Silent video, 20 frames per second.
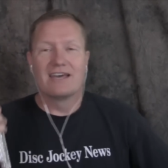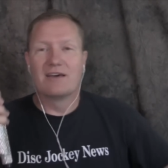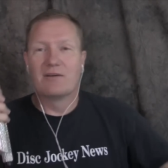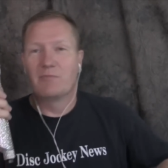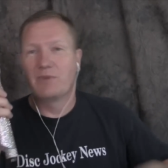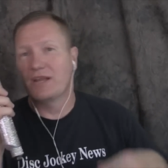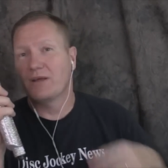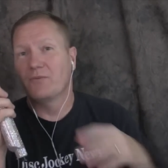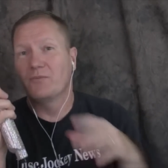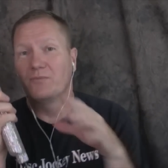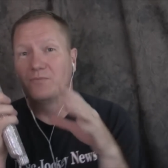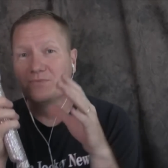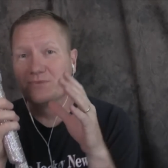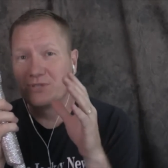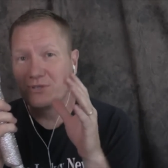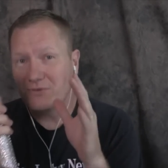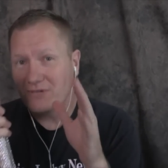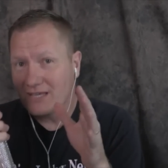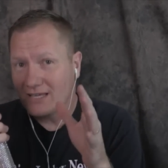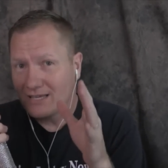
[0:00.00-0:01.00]
But I'm
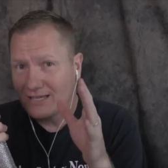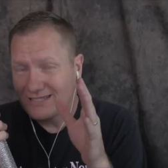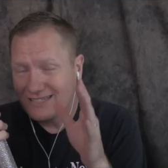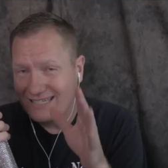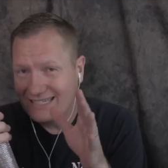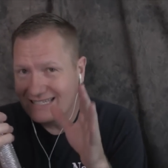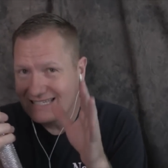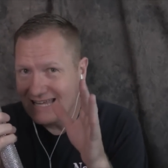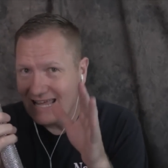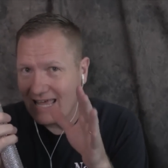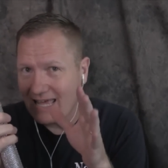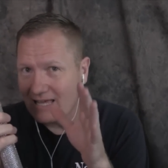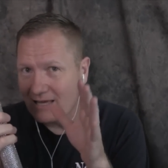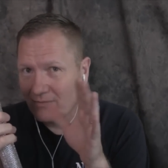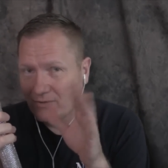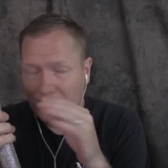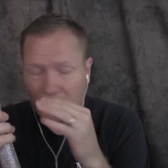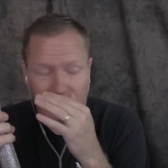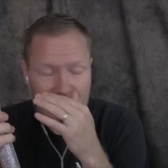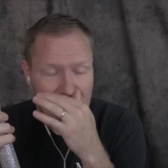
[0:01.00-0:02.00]
doing today, and
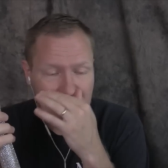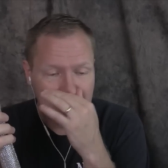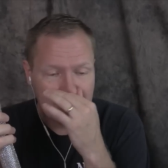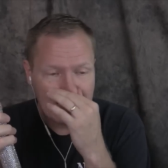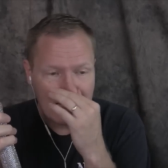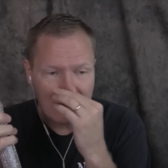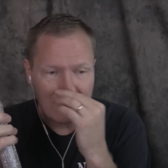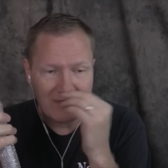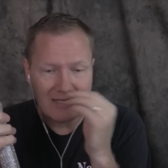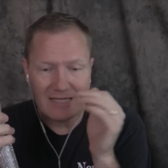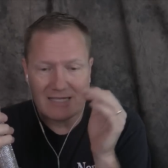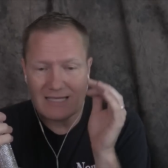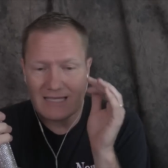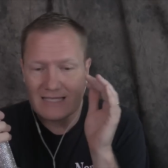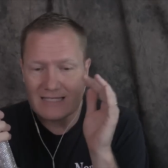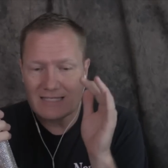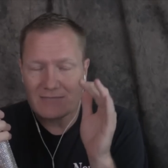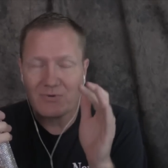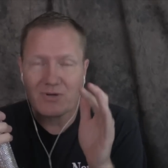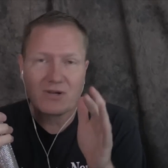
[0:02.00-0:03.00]
what I'm going to do today with it
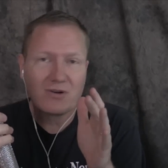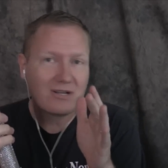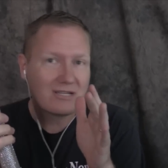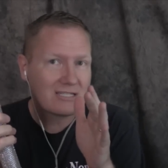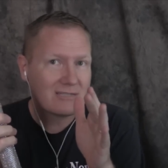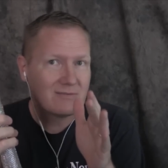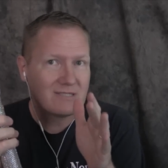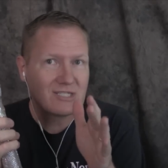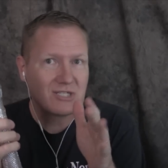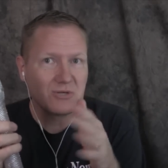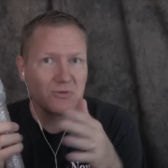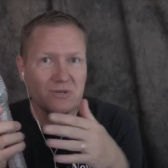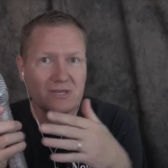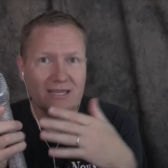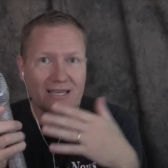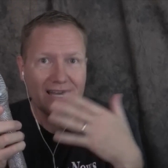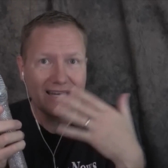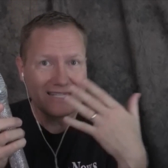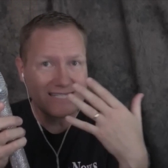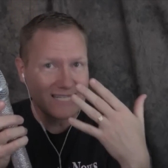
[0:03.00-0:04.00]
is we're going to be
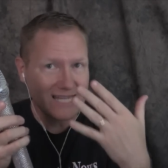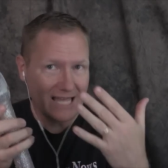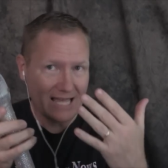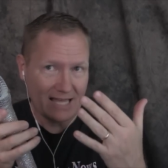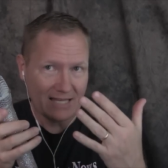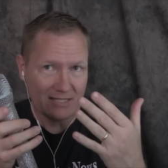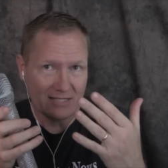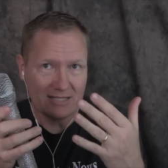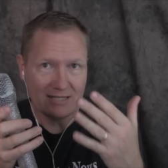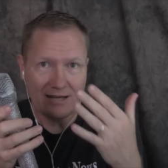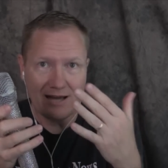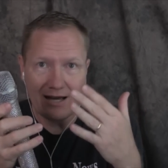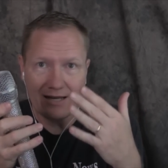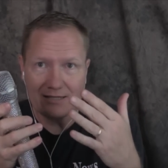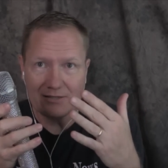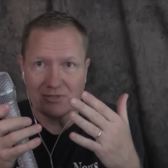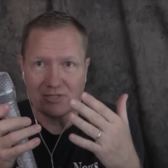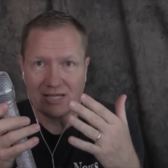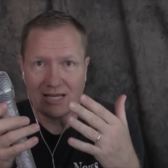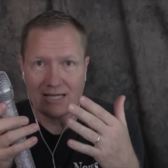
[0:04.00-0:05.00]
doing a test, an
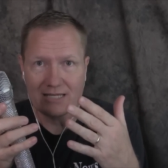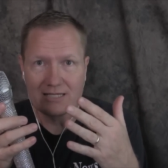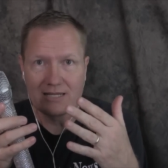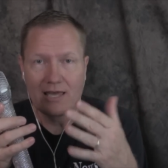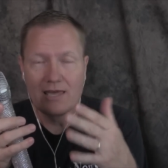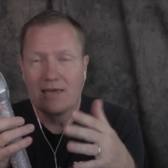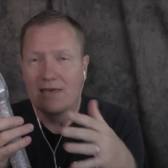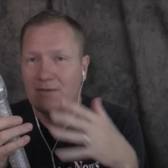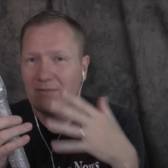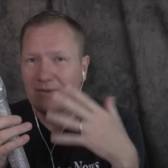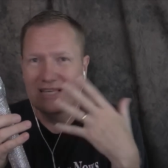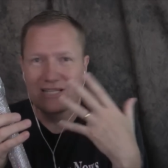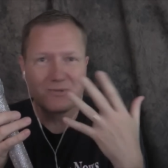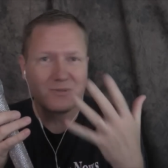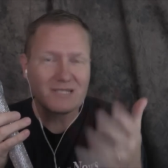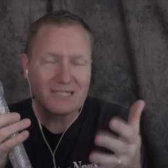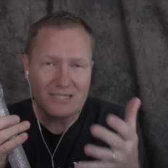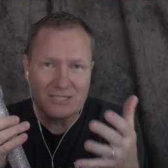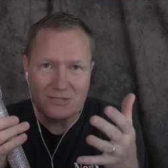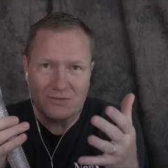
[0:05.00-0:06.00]
audio test, because we
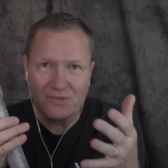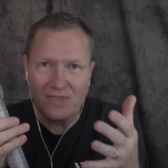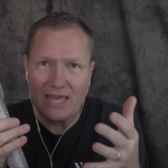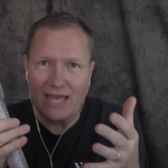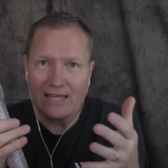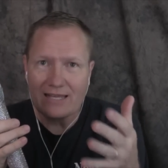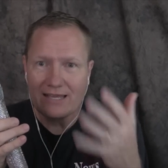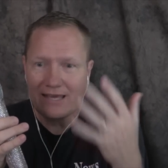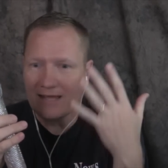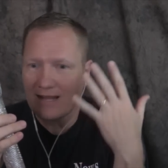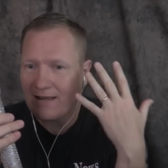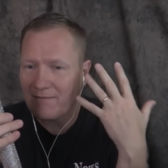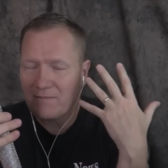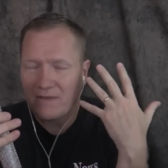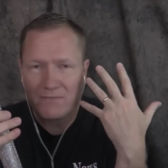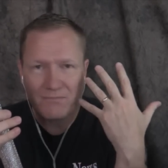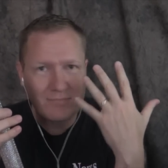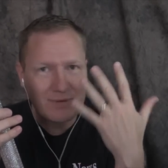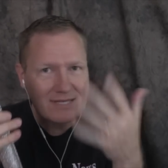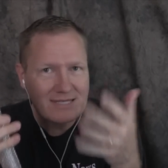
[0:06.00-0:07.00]
didn't do that, and I've
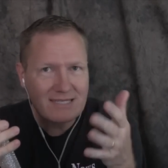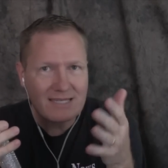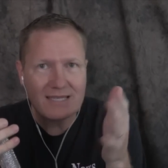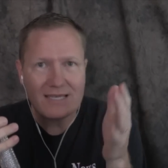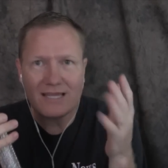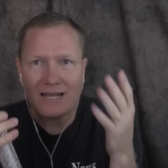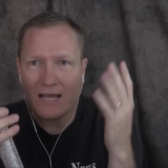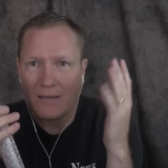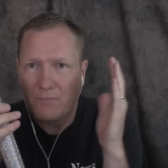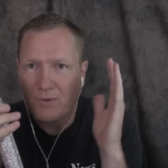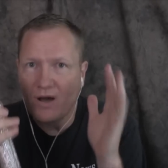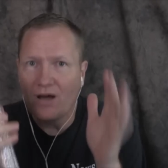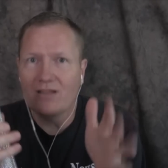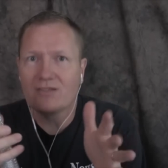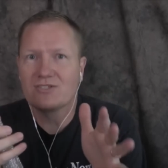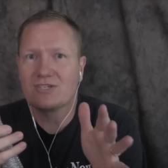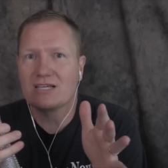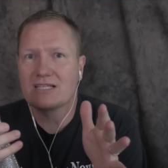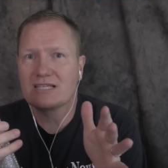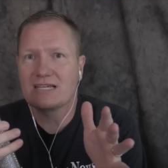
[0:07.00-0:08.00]
been busy, and I
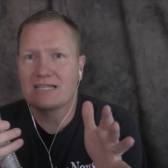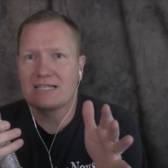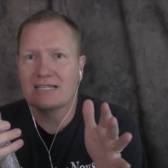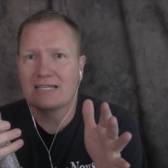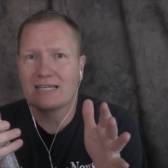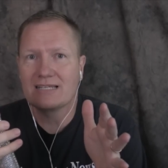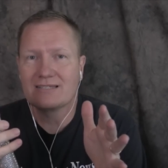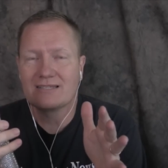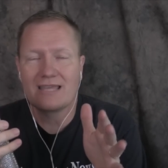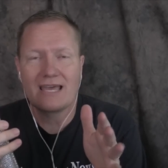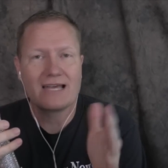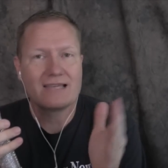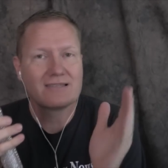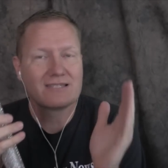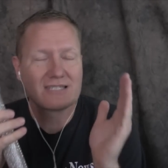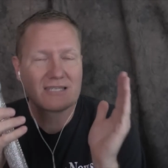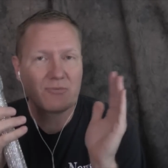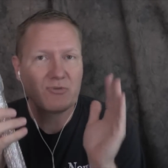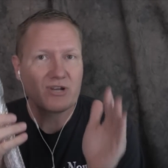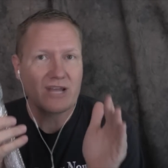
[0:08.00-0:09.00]
apologize I didn't get to that.
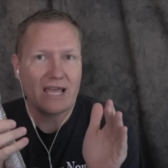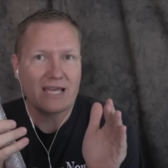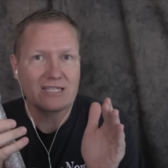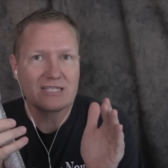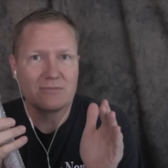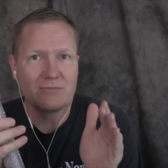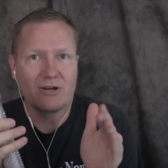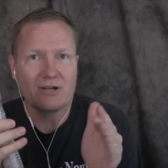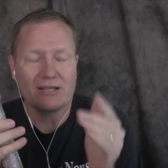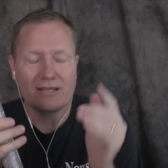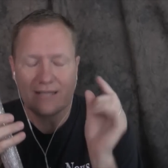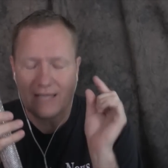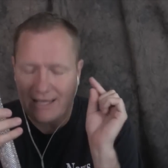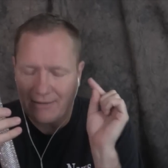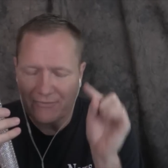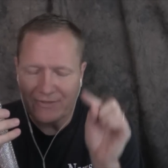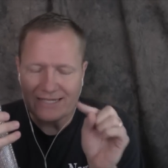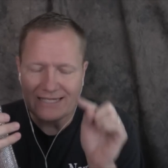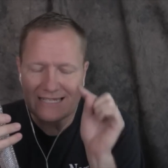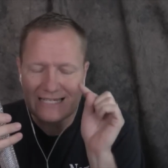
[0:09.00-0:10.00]
Someone asked about it,
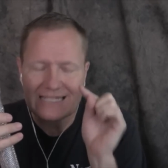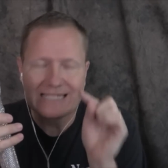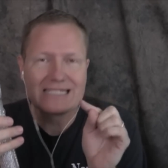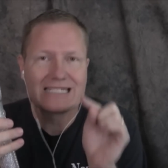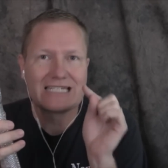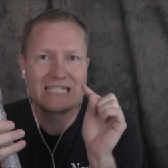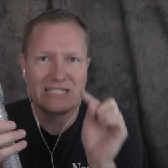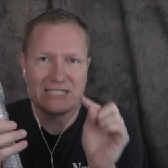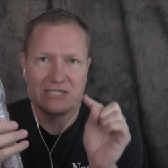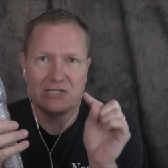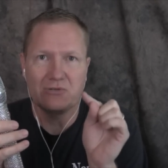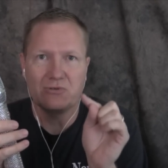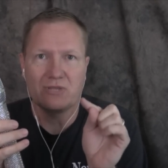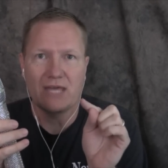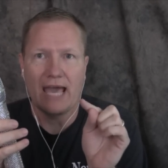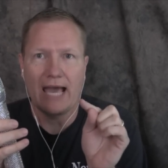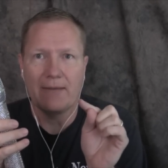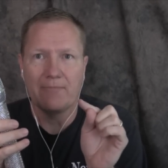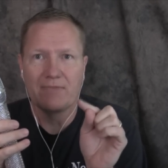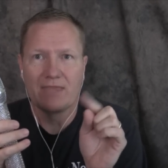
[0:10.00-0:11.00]
and we need to do
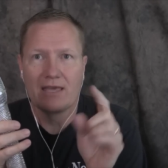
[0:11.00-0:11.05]
that.